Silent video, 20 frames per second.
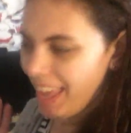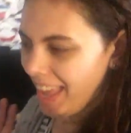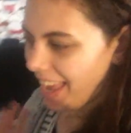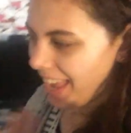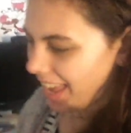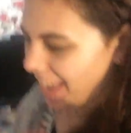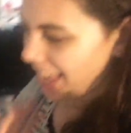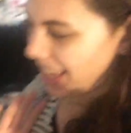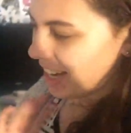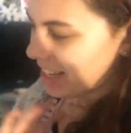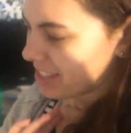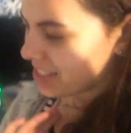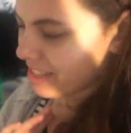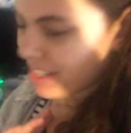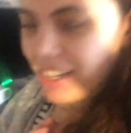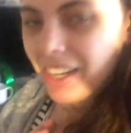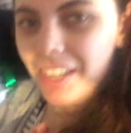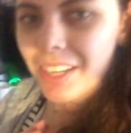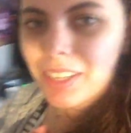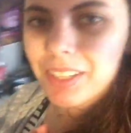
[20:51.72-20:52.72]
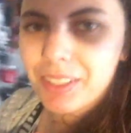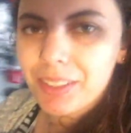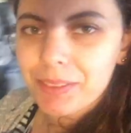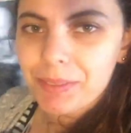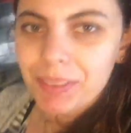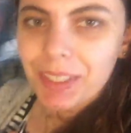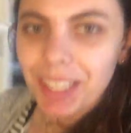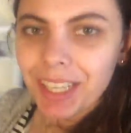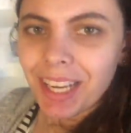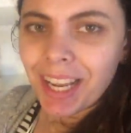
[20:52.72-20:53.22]
And I just got
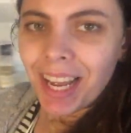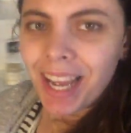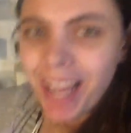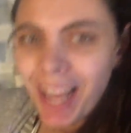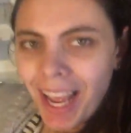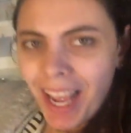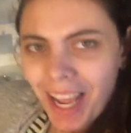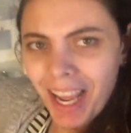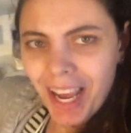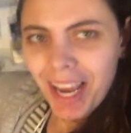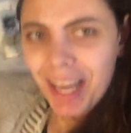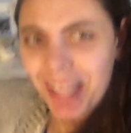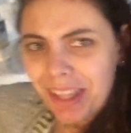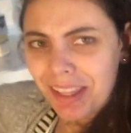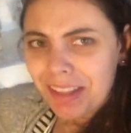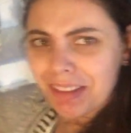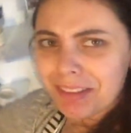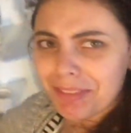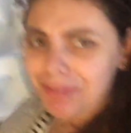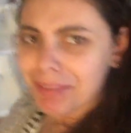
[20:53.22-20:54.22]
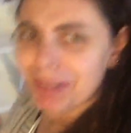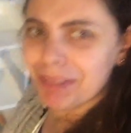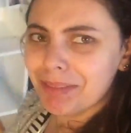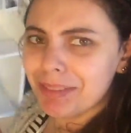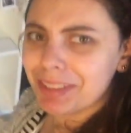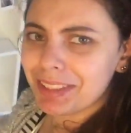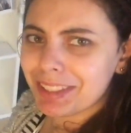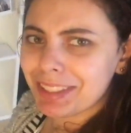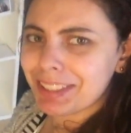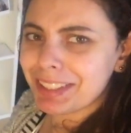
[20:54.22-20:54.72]
home, and this is my
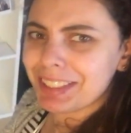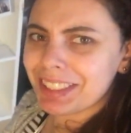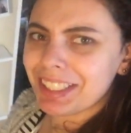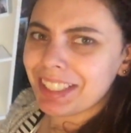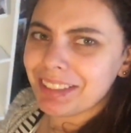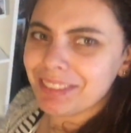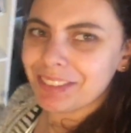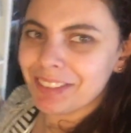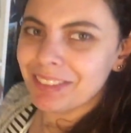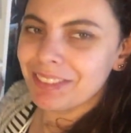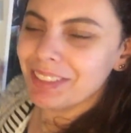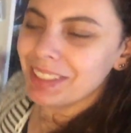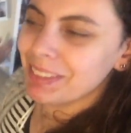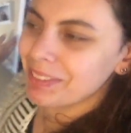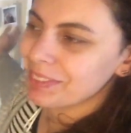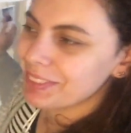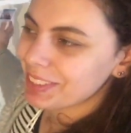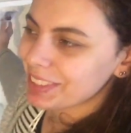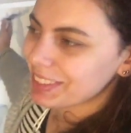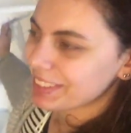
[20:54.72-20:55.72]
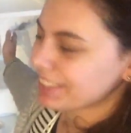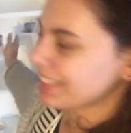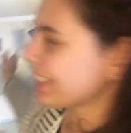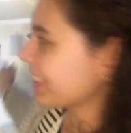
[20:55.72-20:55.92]
bookshelf. All my books are